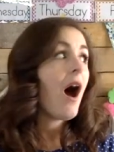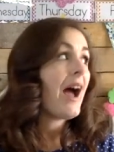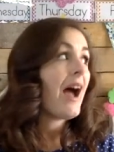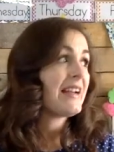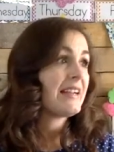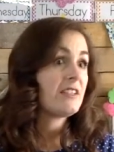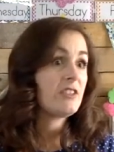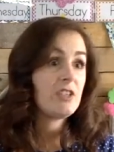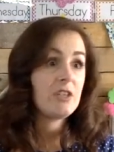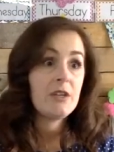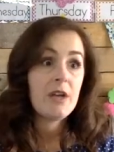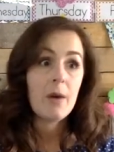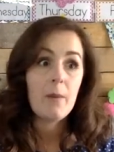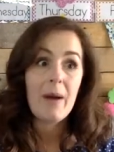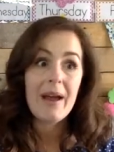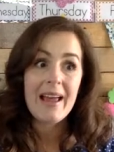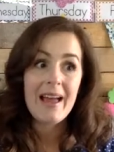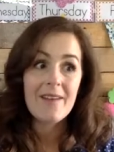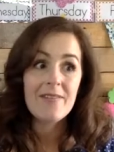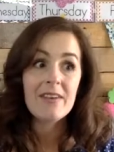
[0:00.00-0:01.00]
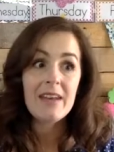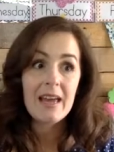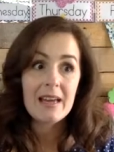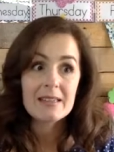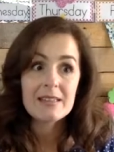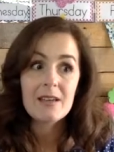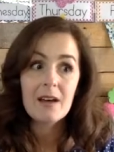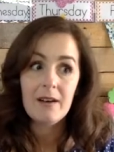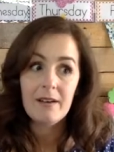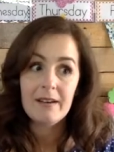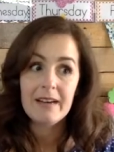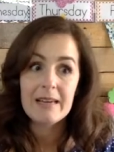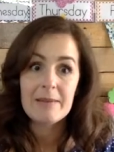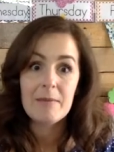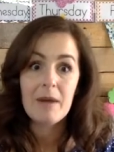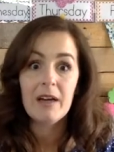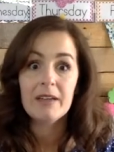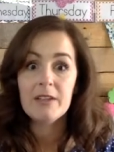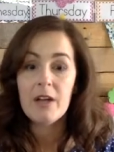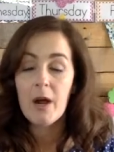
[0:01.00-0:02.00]
I, do you know, I haven't had time.
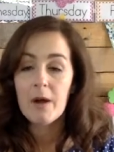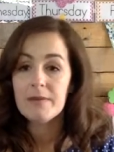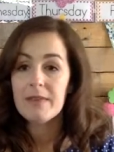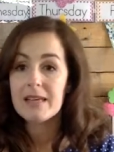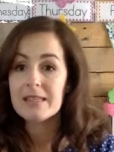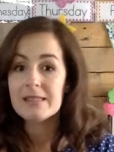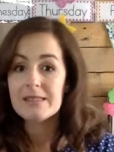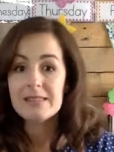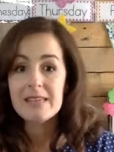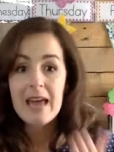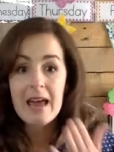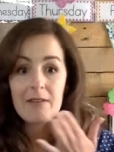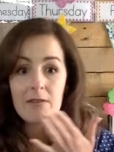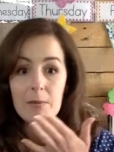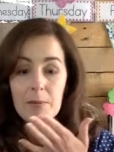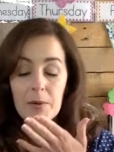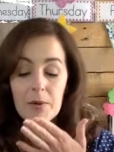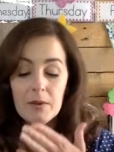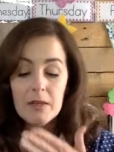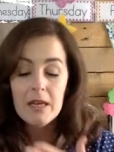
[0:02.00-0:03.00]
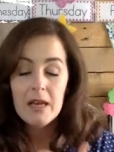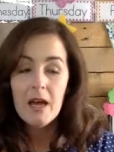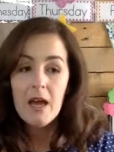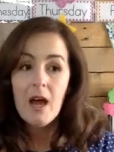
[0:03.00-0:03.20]
I know that's terrible.